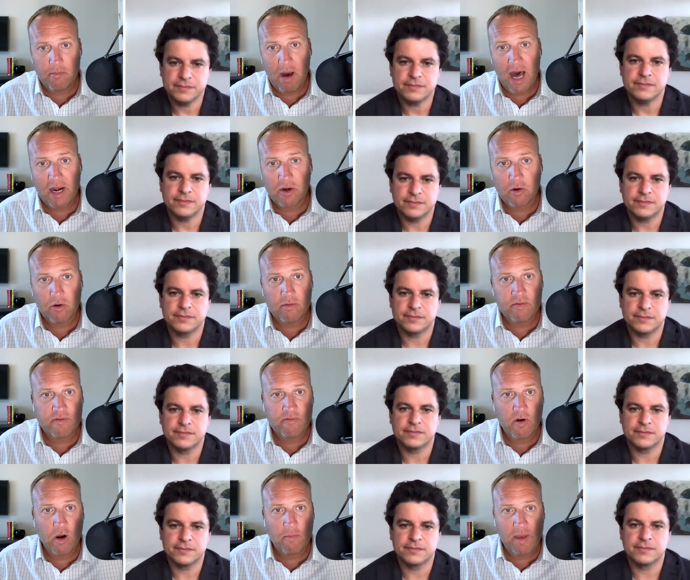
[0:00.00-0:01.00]
Speaker 1: moniker of the
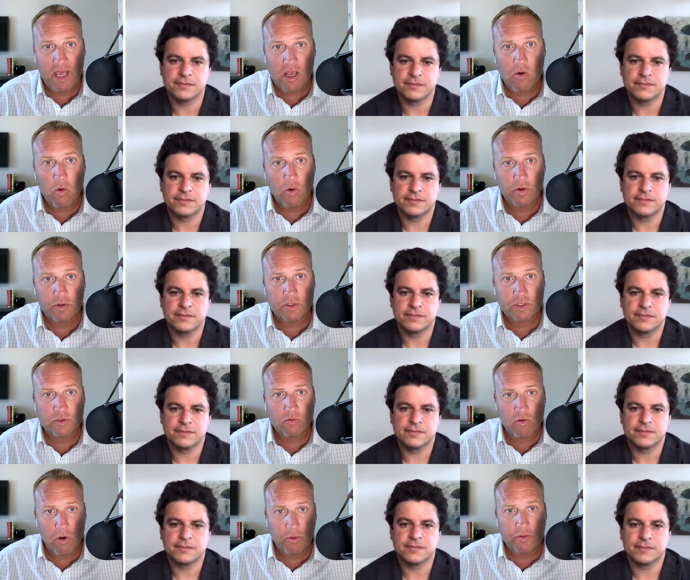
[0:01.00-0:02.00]
firm, Acorns
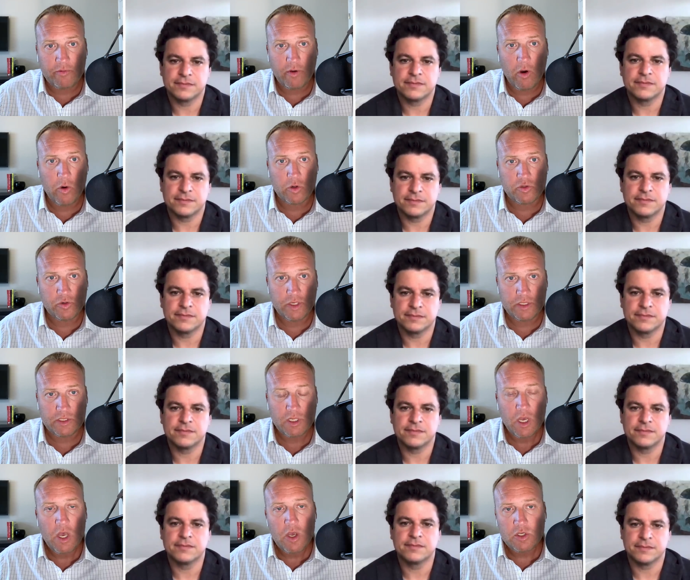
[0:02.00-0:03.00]
Grow into Oak Trees.
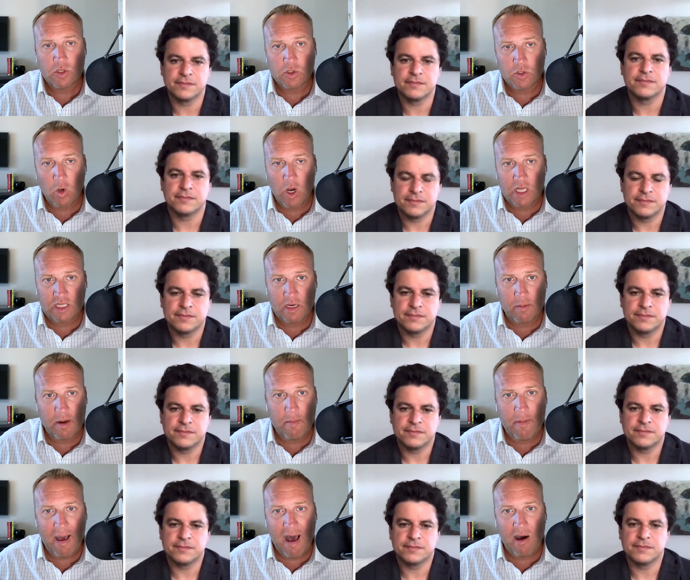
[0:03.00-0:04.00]
So, talk a little bit
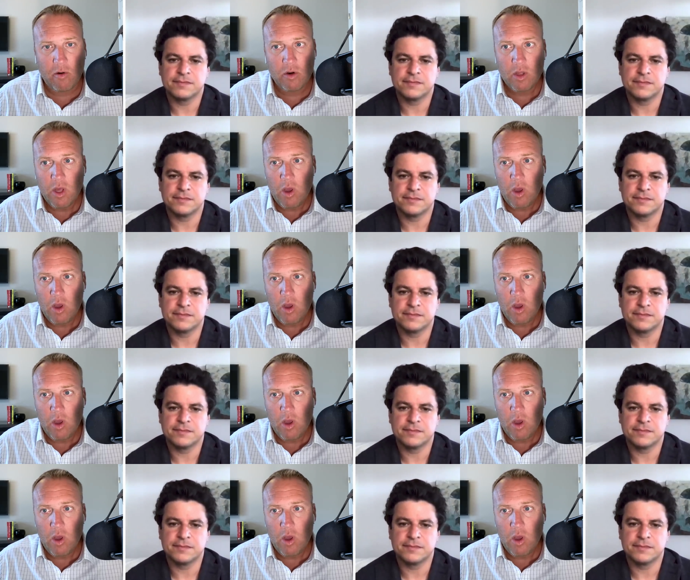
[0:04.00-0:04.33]
about